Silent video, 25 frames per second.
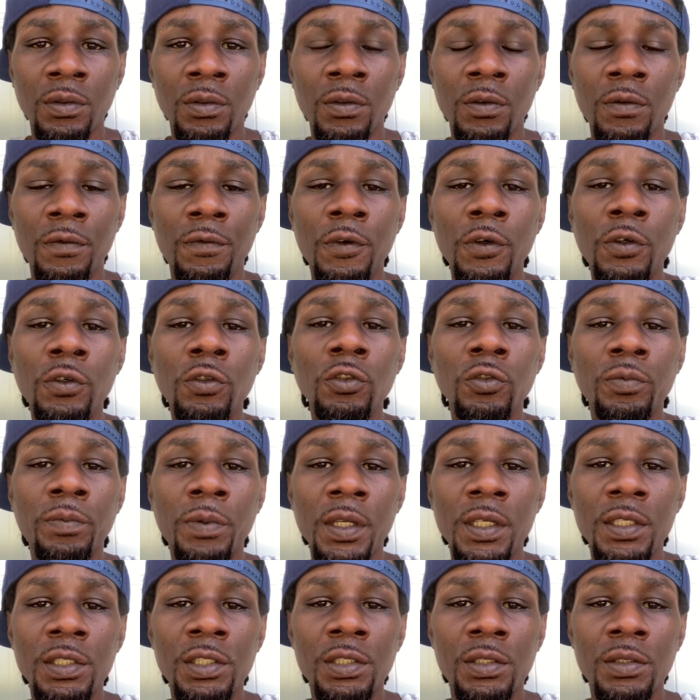Fools
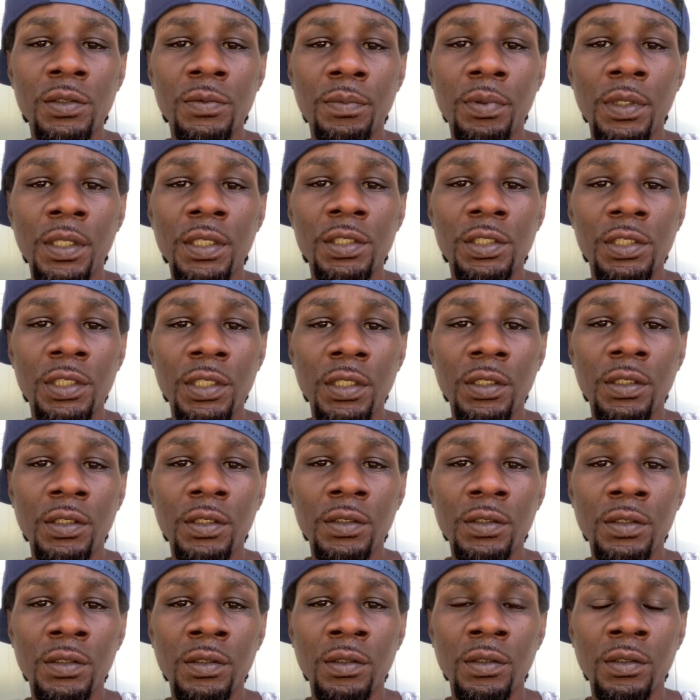play play
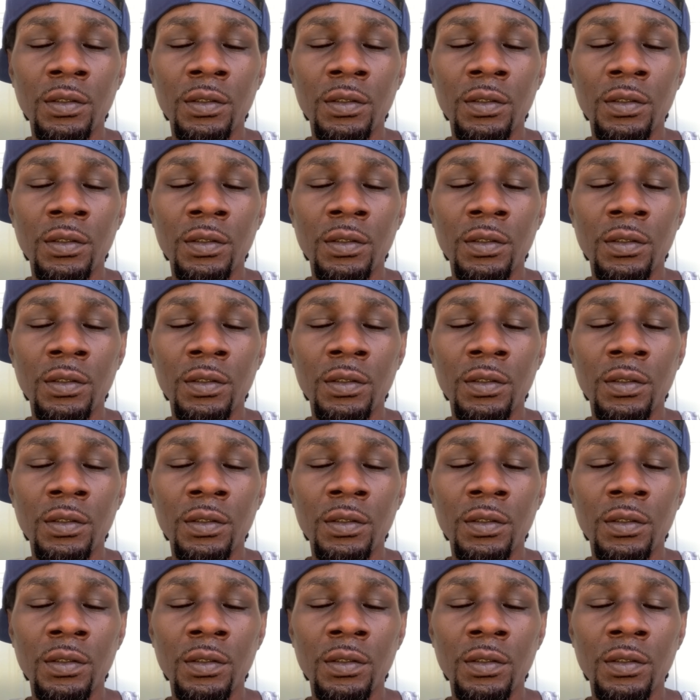checkers.